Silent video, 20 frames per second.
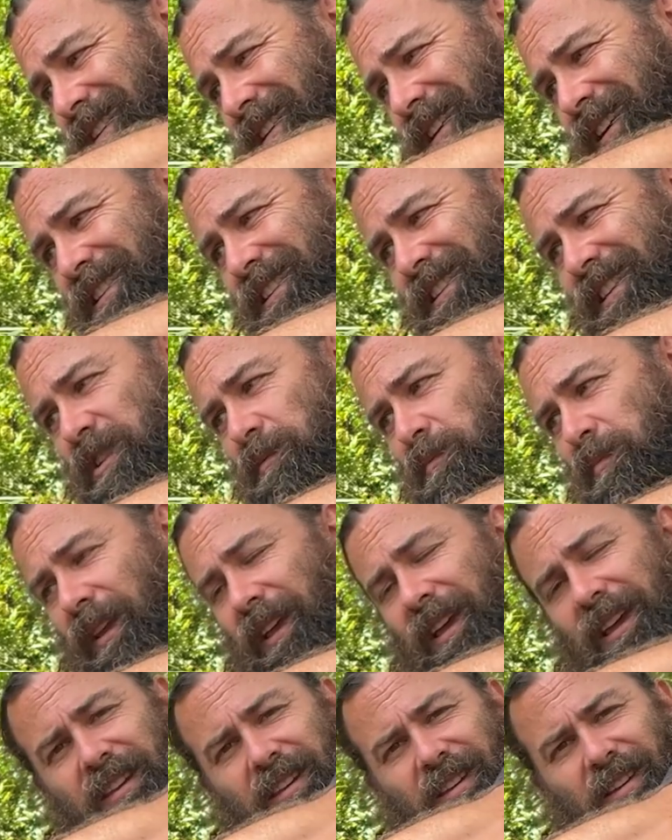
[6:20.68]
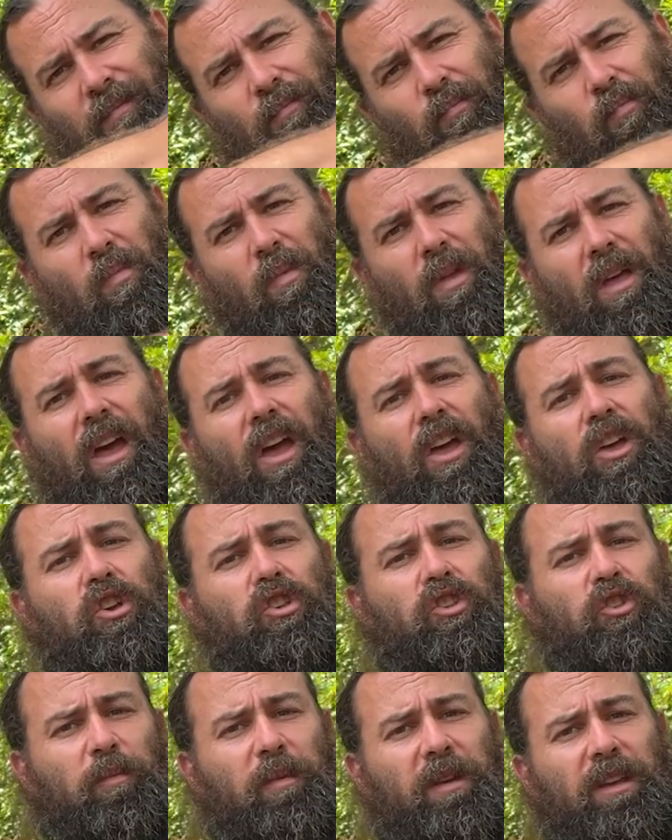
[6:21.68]
is this plant. It
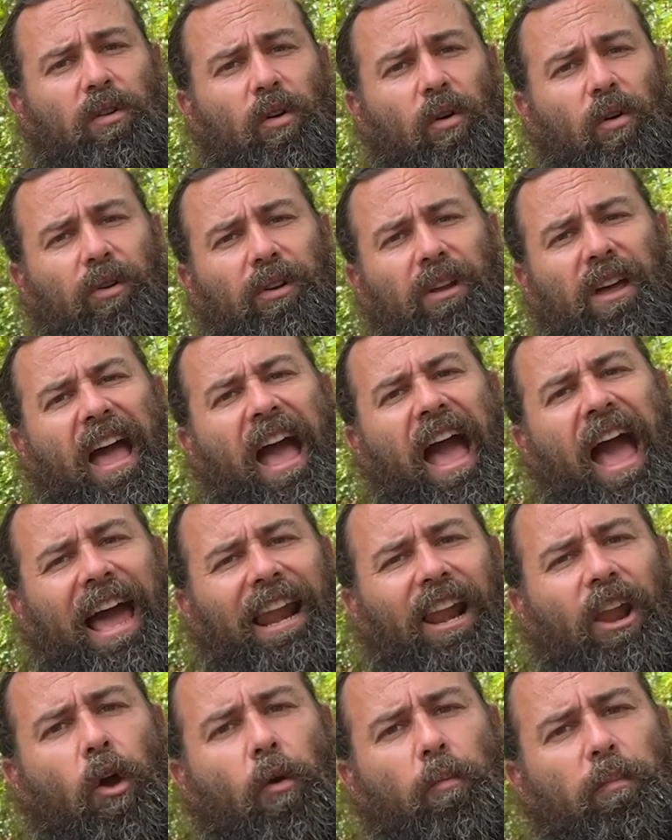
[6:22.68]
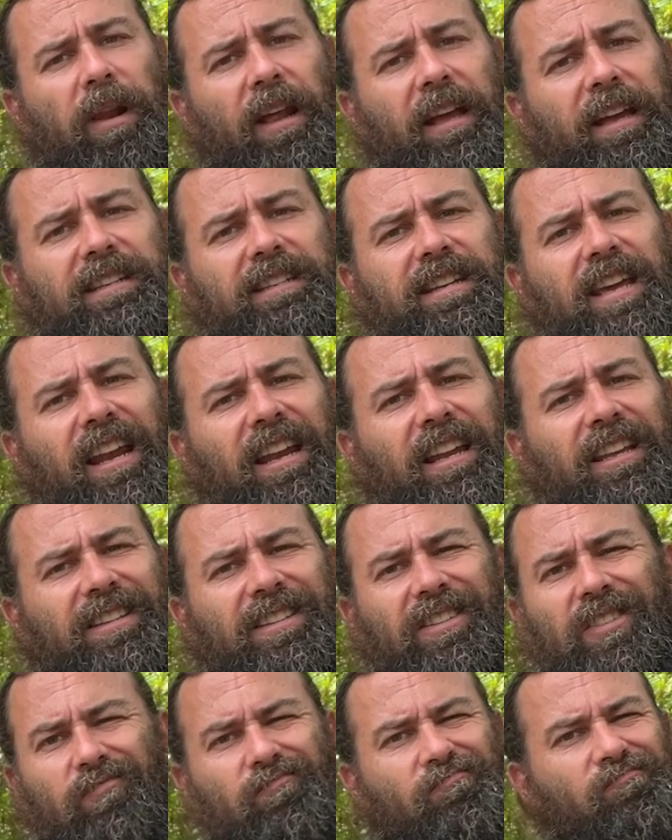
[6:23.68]
used to be called Aloe
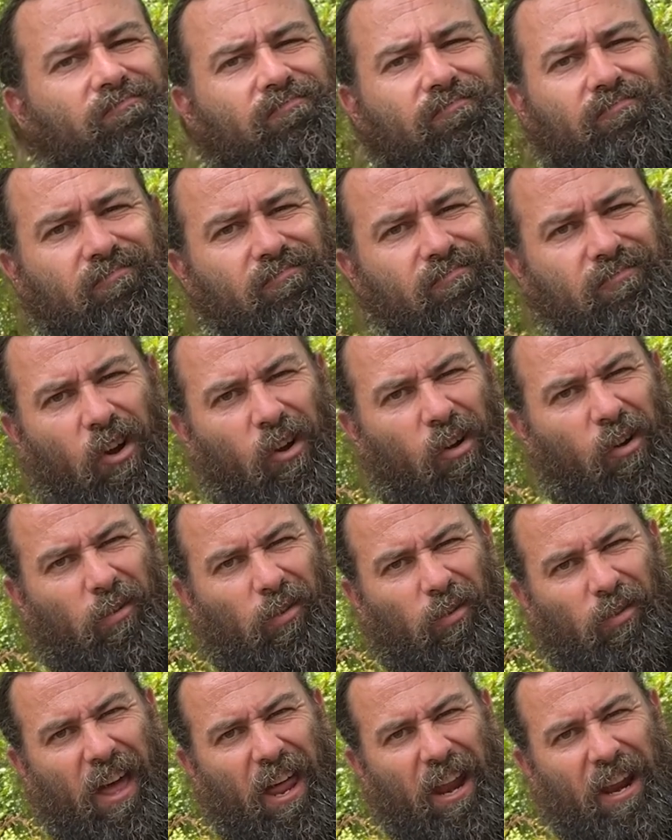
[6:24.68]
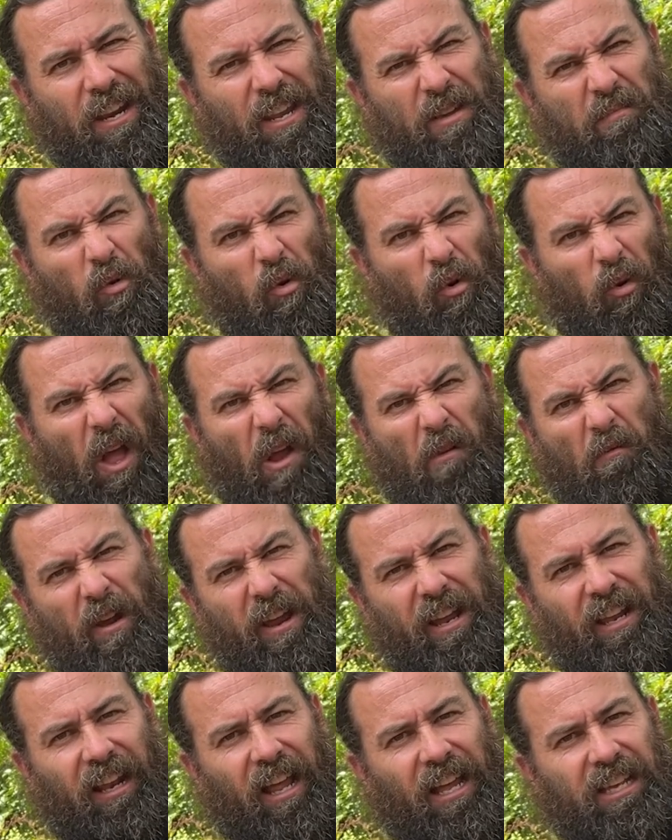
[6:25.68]
plicatilis. Not called that anymore. They
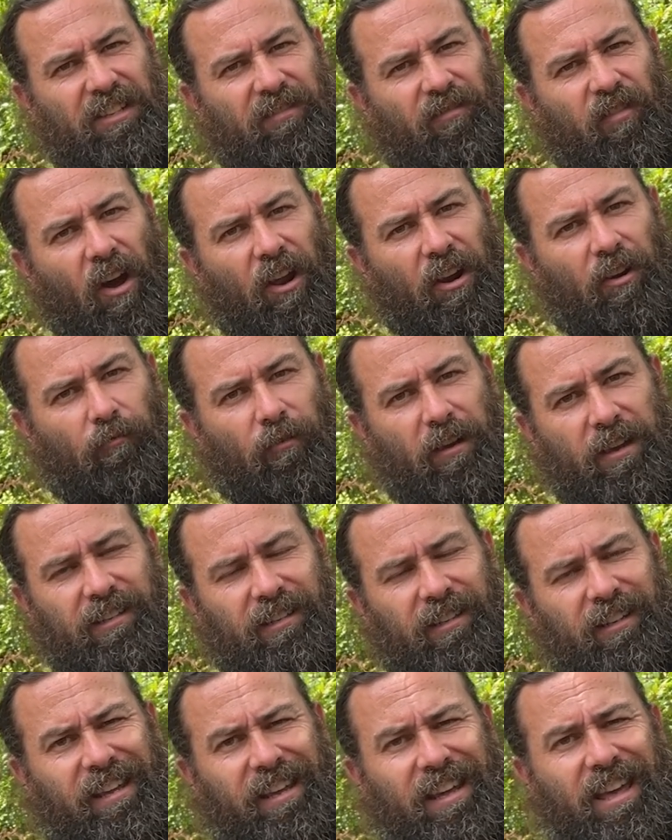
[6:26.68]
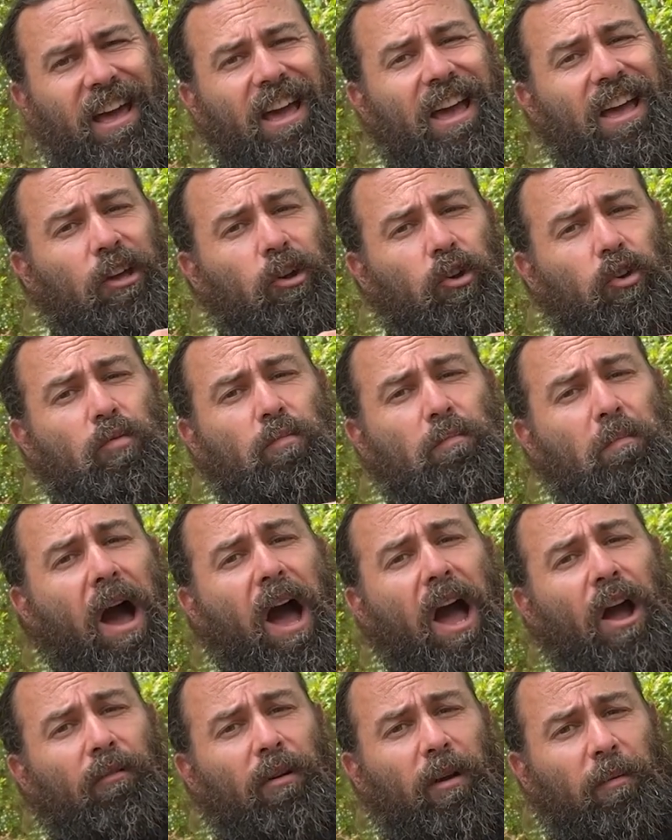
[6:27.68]
reclassified it recently,
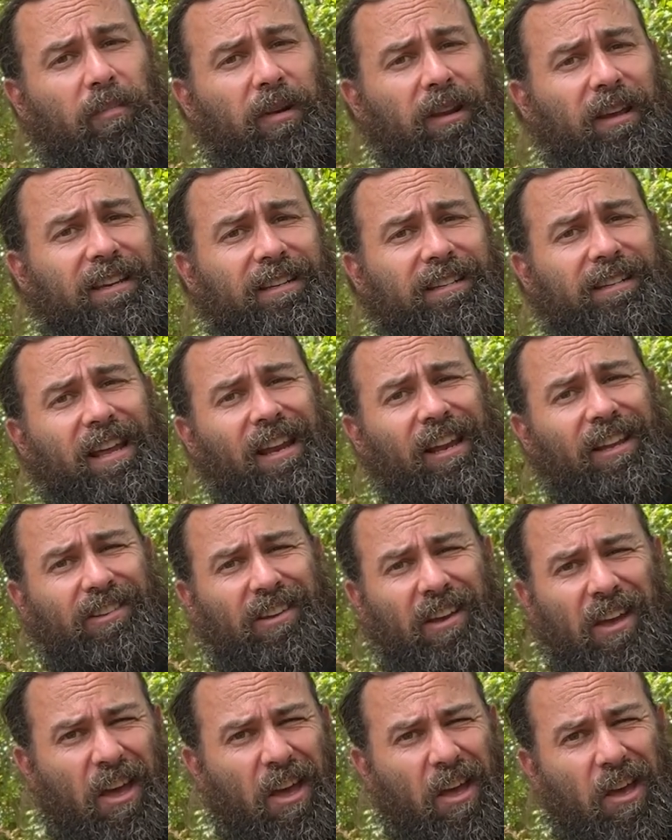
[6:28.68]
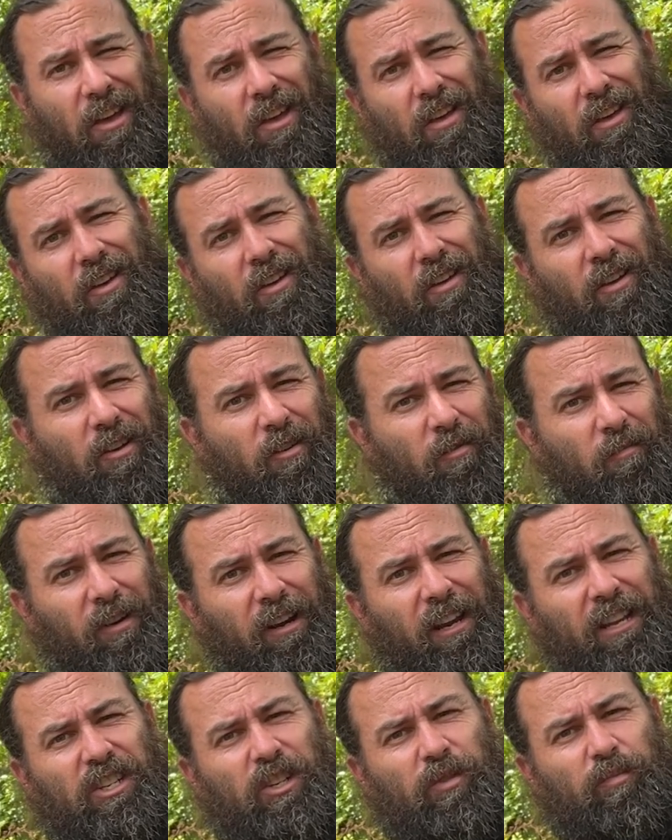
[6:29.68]
Kumara plicatilis. But
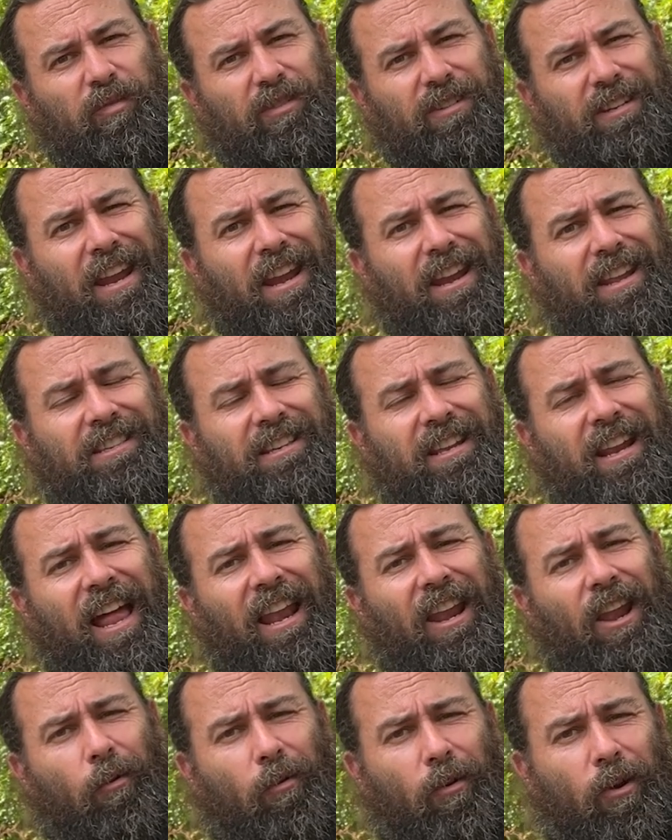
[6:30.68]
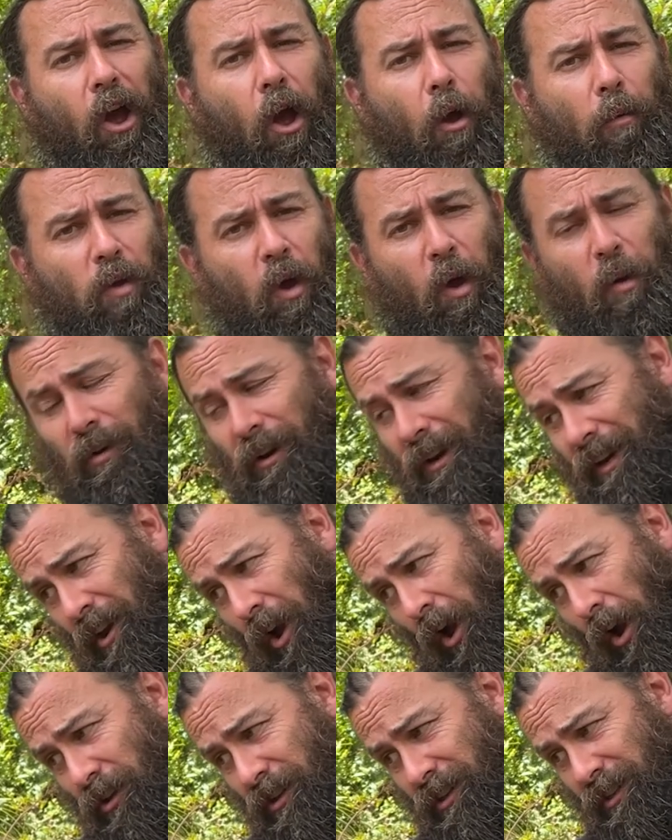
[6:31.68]
let's just pretend it's an aloe and hope nobody
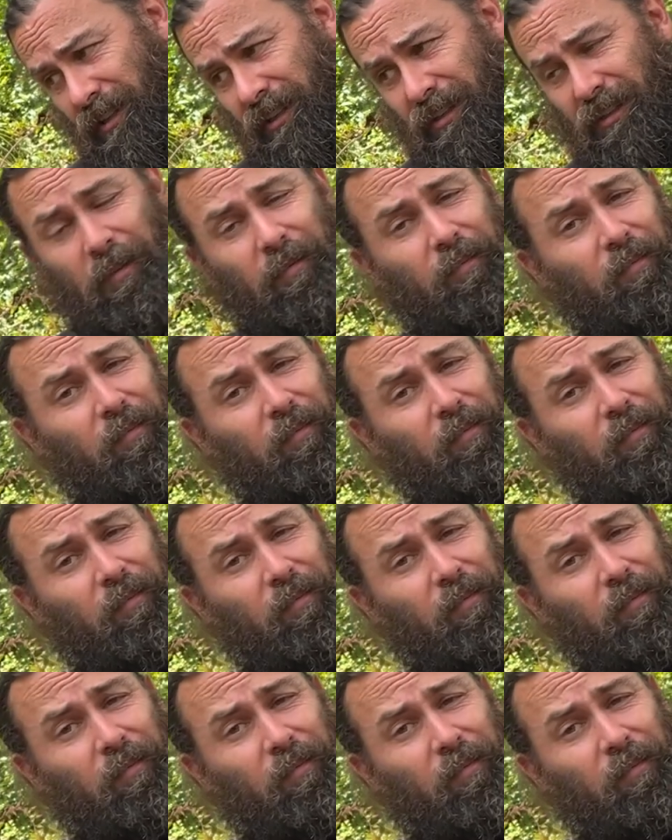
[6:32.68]
notices.